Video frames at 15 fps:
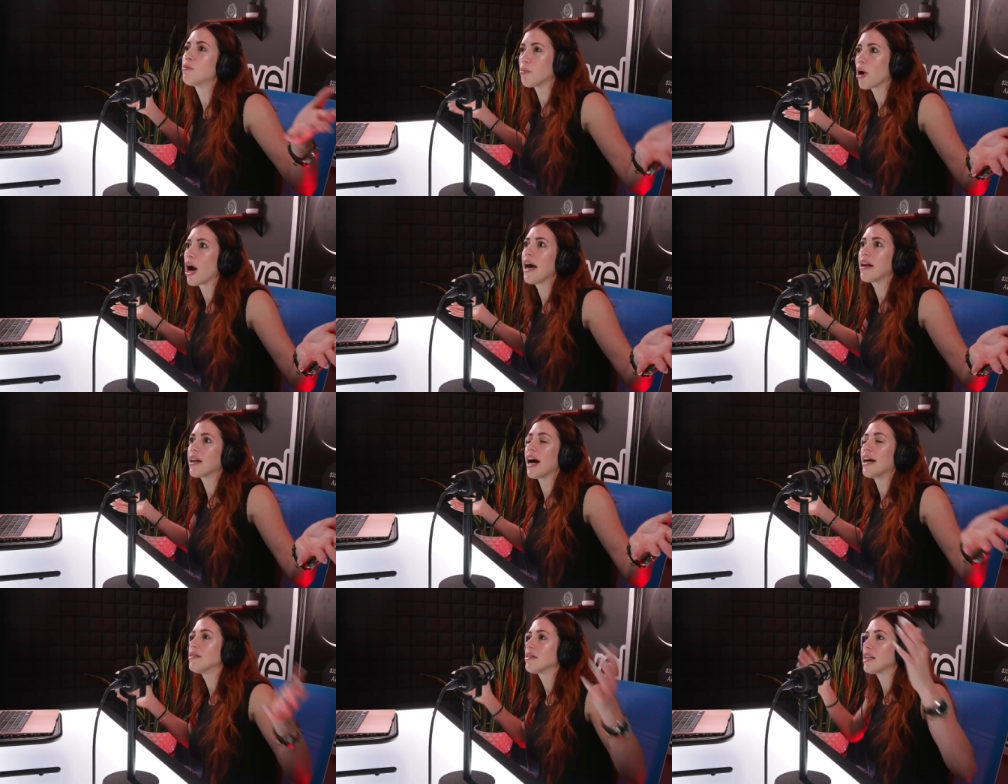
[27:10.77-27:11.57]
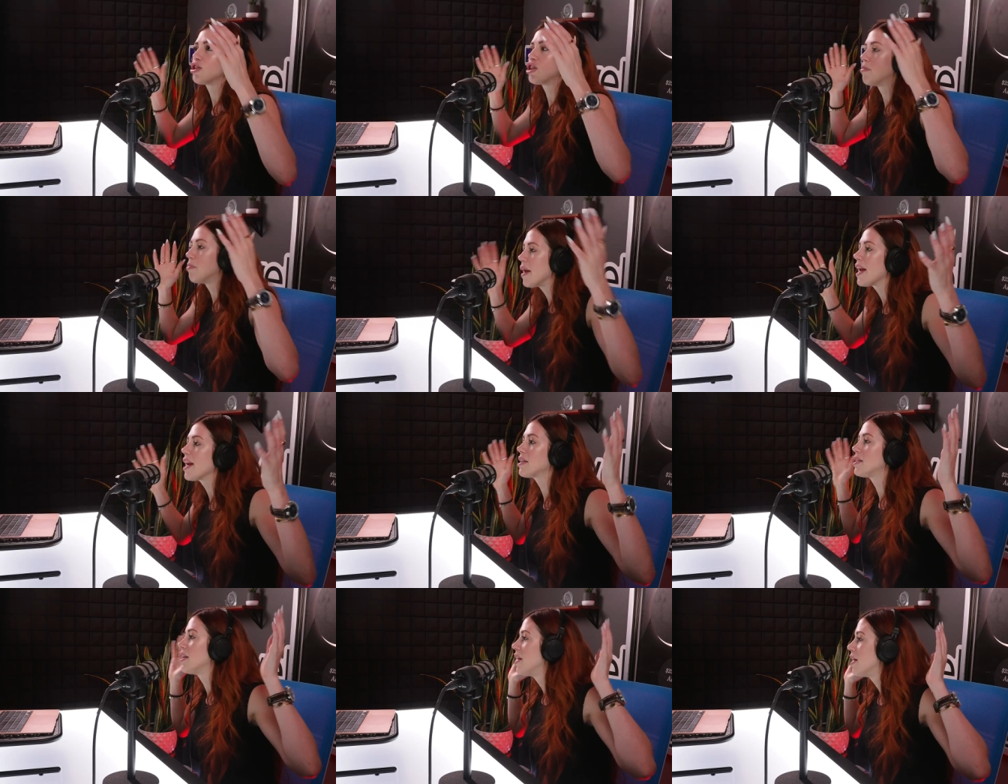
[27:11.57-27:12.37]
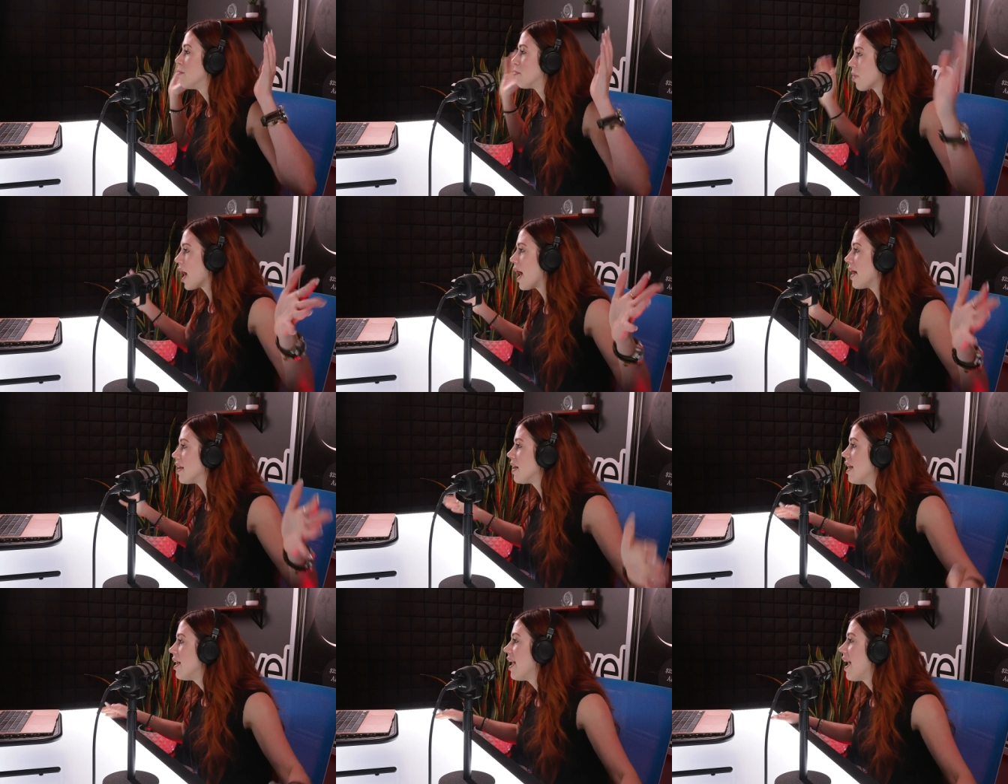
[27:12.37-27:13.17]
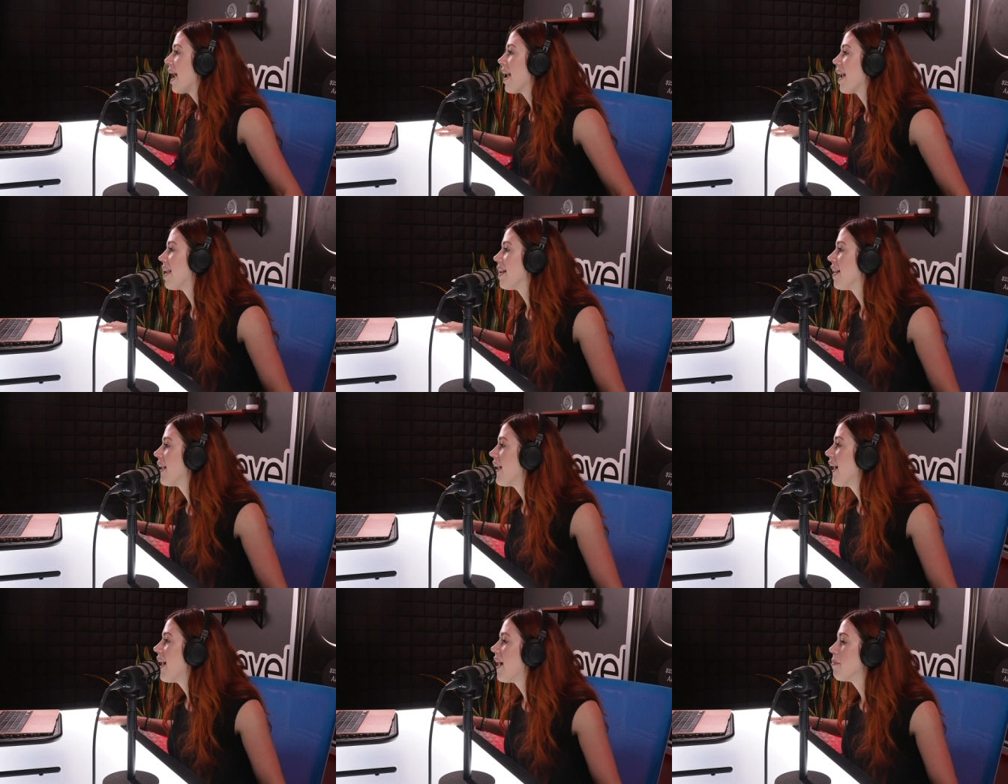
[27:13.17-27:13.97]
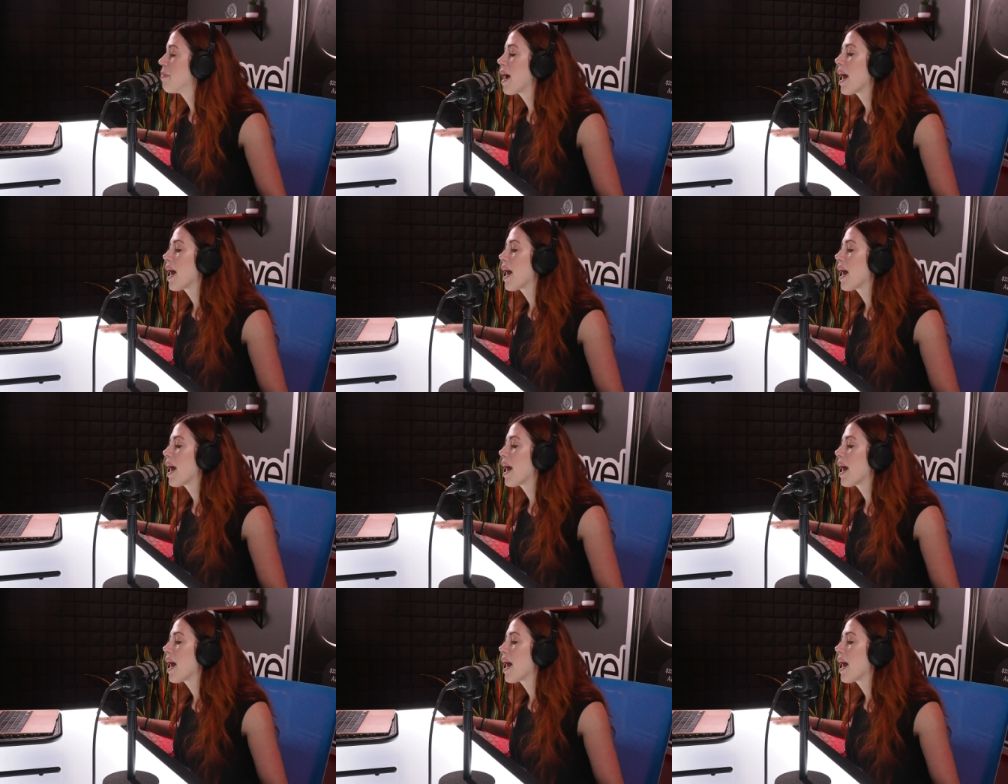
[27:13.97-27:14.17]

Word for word: bread, guys. Like, she baked bread. And um, I